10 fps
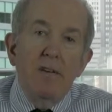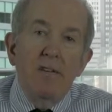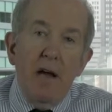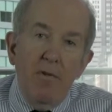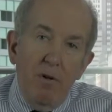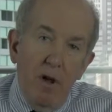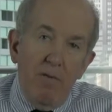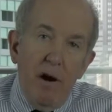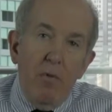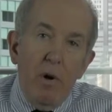Several
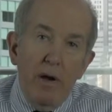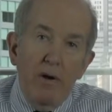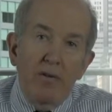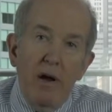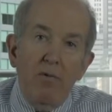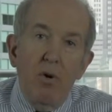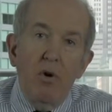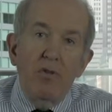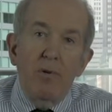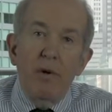of our winners have
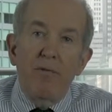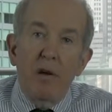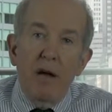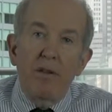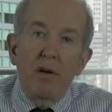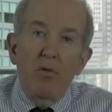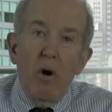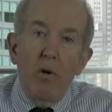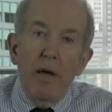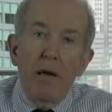roles that reflect the
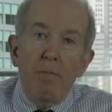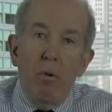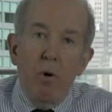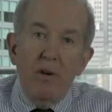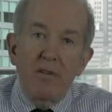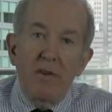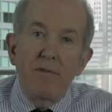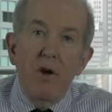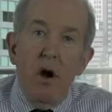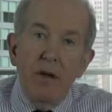growing importance
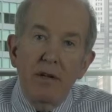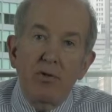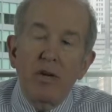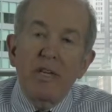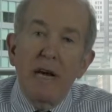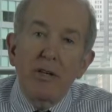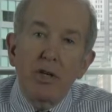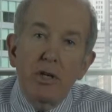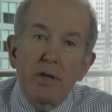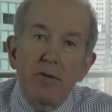of knowledge
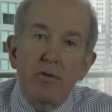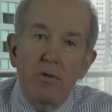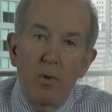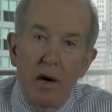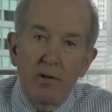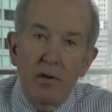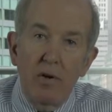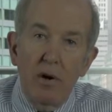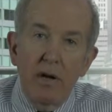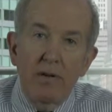retention throughout
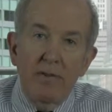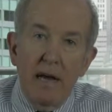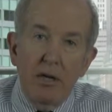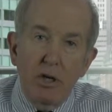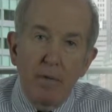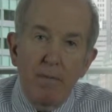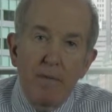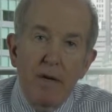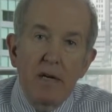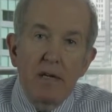the organization,
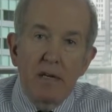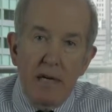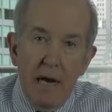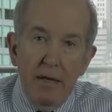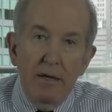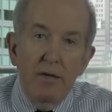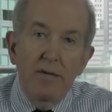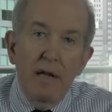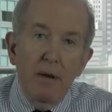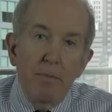talent
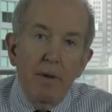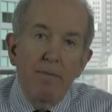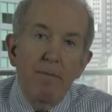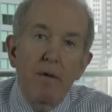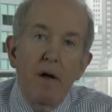development.